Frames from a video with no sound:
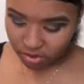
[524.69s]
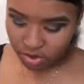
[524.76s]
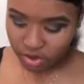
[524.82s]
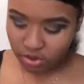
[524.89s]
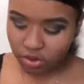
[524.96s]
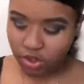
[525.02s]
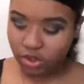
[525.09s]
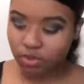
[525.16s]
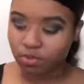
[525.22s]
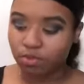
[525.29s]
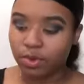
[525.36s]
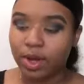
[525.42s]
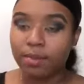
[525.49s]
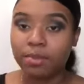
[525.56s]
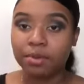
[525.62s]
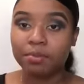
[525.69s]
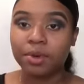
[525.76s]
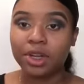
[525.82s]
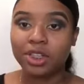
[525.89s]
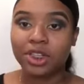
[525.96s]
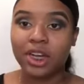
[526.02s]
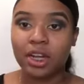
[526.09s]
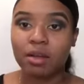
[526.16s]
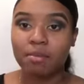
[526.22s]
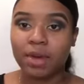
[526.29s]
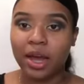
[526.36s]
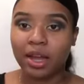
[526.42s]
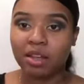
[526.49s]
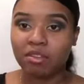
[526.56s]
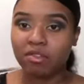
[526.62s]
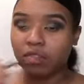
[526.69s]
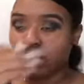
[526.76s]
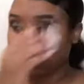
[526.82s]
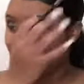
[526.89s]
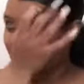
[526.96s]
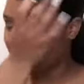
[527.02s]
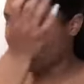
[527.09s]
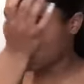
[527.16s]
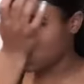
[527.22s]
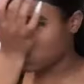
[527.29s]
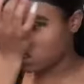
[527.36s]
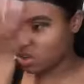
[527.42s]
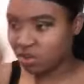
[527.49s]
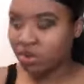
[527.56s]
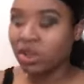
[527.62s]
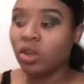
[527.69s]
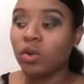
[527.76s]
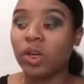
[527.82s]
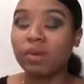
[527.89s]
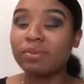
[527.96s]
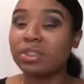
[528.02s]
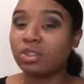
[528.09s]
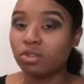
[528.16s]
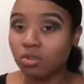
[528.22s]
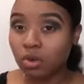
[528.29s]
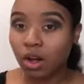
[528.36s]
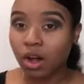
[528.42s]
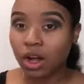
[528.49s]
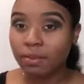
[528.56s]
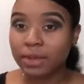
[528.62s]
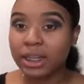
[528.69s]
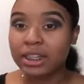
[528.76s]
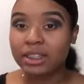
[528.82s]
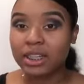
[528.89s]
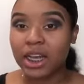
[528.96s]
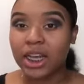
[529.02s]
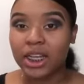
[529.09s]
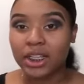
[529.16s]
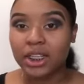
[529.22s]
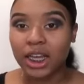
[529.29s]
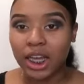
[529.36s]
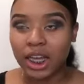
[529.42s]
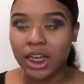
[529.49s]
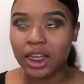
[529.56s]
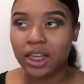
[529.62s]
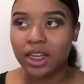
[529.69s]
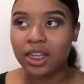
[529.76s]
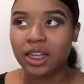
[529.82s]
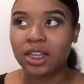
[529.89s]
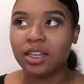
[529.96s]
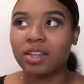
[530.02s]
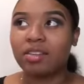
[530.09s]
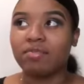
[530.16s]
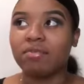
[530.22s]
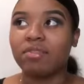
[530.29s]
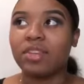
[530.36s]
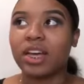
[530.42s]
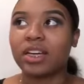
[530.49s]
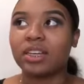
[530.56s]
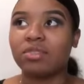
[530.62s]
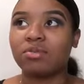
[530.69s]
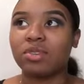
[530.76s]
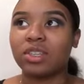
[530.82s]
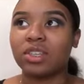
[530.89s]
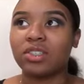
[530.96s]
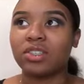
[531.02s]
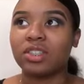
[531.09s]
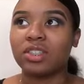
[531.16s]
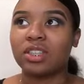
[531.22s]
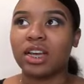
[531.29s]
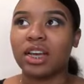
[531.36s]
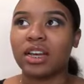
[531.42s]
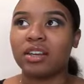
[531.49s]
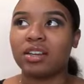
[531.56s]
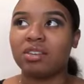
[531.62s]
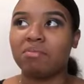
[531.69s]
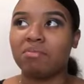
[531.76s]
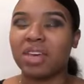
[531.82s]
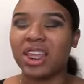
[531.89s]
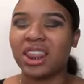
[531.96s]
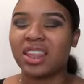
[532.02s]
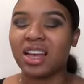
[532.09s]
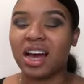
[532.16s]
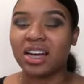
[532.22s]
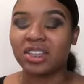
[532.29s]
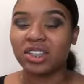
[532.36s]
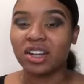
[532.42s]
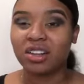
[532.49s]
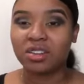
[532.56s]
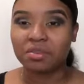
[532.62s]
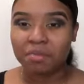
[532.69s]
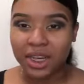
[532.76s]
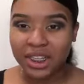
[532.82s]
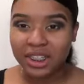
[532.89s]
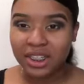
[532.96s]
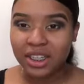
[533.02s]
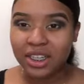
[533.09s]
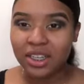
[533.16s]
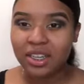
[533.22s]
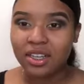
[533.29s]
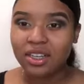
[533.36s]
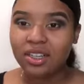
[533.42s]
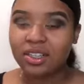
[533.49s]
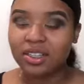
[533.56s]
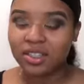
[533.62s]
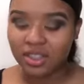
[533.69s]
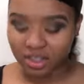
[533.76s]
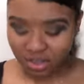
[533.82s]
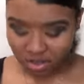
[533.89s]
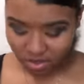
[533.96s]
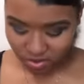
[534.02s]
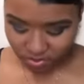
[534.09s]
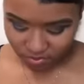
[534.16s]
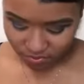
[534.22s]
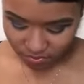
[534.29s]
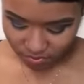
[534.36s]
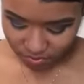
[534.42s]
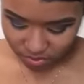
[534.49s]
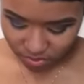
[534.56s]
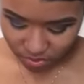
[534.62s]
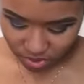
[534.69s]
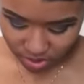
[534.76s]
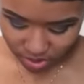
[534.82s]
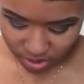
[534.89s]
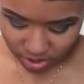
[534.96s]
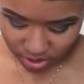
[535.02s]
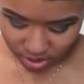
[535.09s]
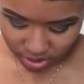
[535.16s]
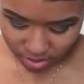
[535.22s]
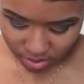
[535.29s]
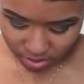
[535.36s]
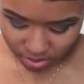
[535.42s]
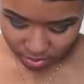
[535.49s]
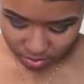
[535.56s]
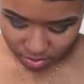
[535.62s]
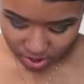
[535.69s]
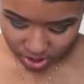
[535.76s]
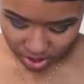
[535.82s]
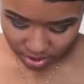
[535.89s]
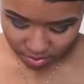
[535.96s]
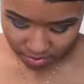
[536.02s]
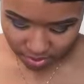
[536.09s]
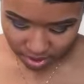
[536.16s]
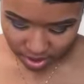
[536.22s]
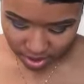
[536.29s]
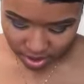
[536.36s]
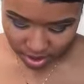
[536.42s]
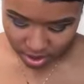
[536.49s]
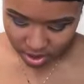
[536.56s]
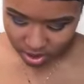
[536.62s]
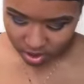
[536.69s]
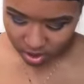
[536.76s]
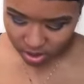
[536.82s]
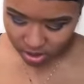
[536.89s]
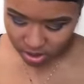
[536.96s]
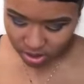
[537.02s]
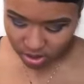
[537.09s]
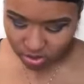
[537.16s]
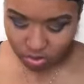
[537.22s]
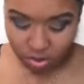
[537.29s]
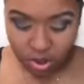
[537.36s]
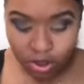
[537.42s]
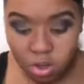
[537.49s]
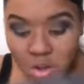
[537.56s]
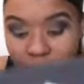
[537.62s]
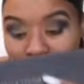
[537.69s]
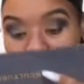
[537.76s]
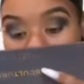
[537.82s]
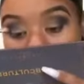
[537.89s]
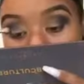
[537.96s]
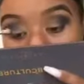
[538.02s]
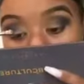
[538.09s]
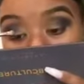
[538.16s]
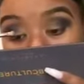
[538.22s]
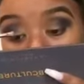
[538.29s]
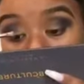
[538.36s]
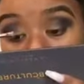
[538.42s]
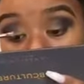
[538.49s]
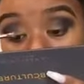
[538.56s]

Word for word: So just rub your brush kind of back and forth a little bit. Don't rub it too hard because that can take, that can really just like make the eyeshadow look messy. So just take it a little bit. And honestly, you can go back and forth.